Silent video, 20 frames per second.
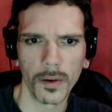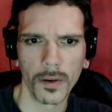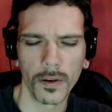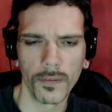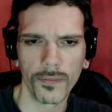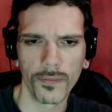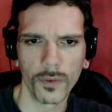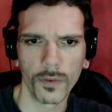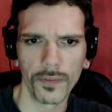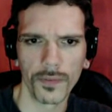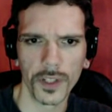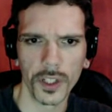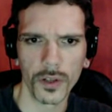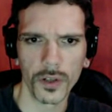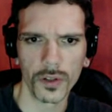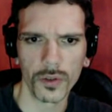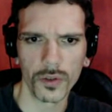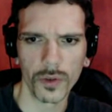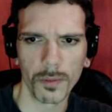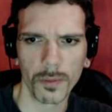full video
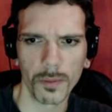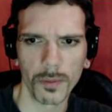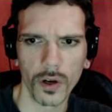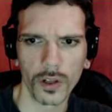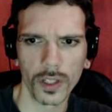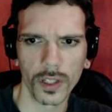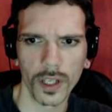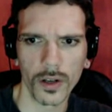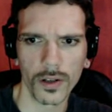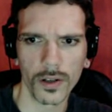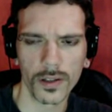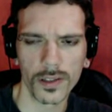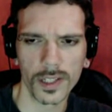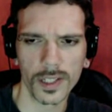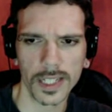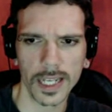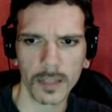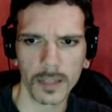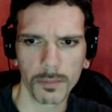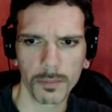streaming only on
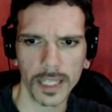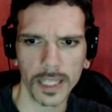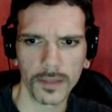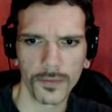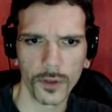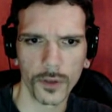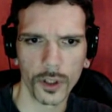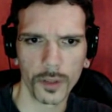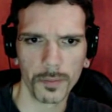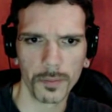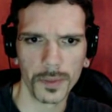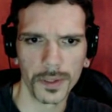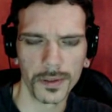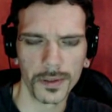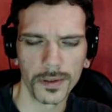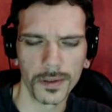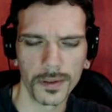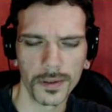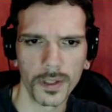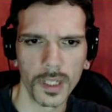select platforms.
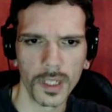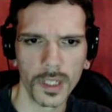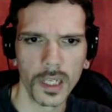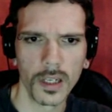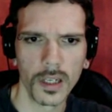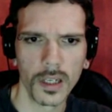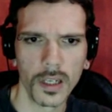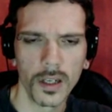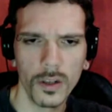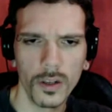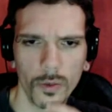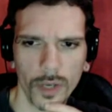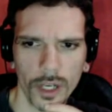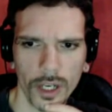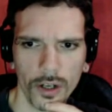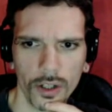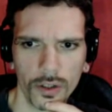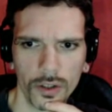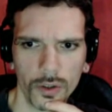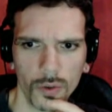You
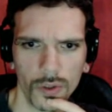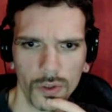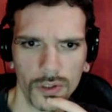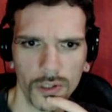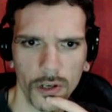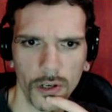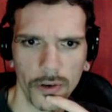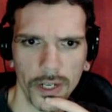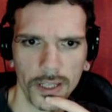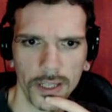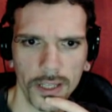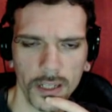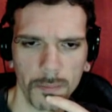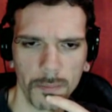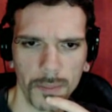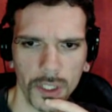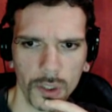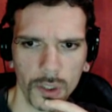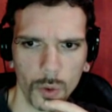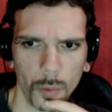cannot use torrent and
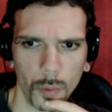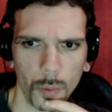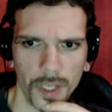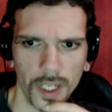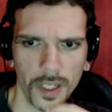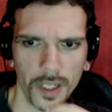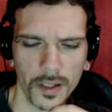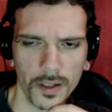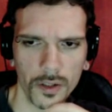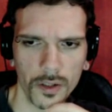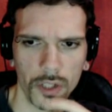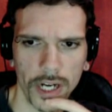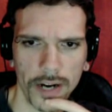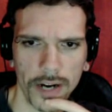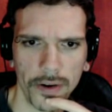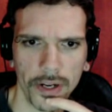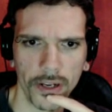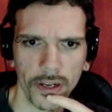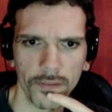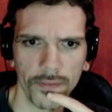P2P
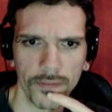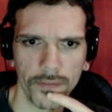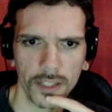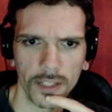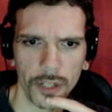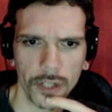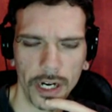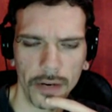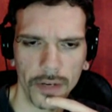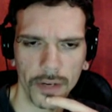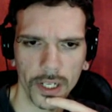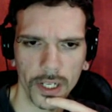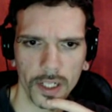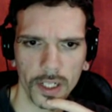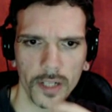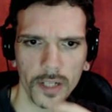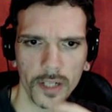sharing, file sharing.